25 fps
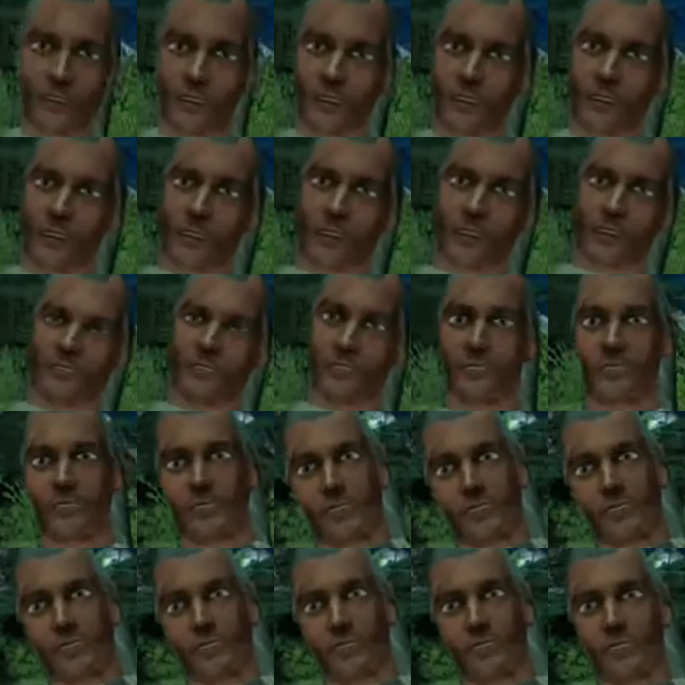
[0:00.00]
he said.
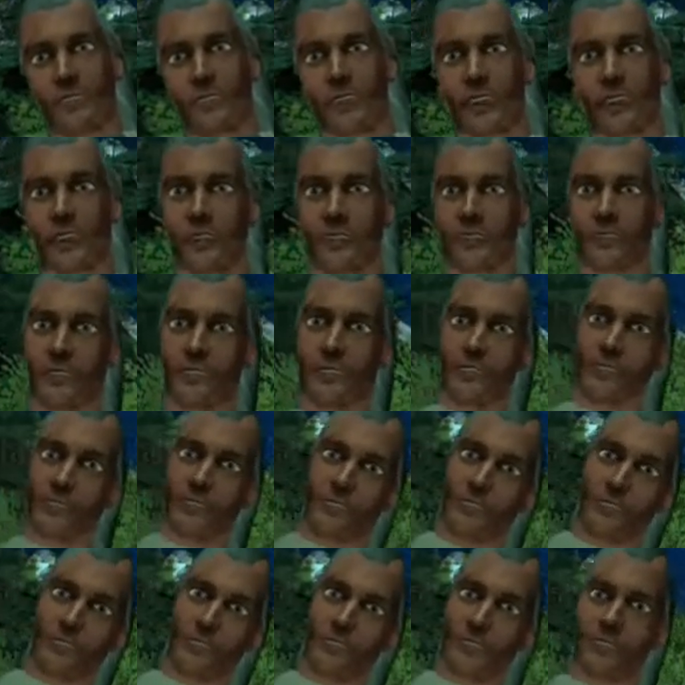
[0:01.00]

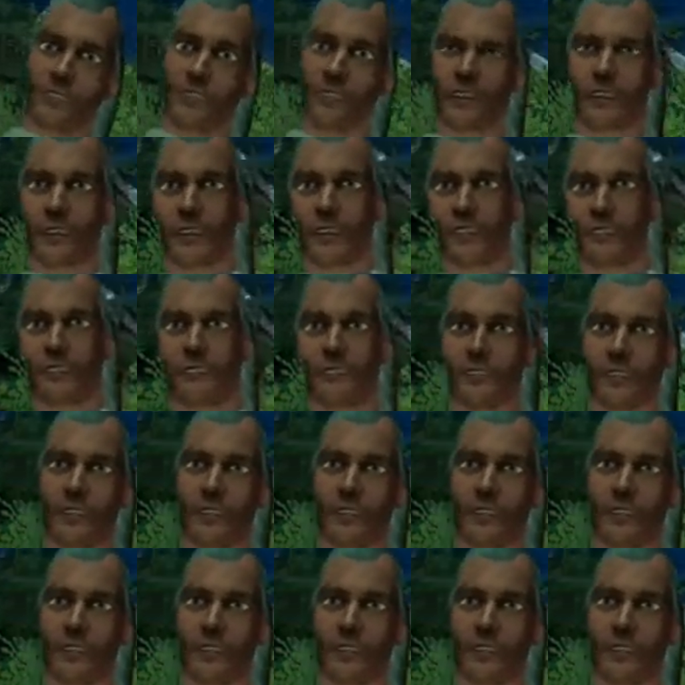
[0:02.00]
Tired as he was,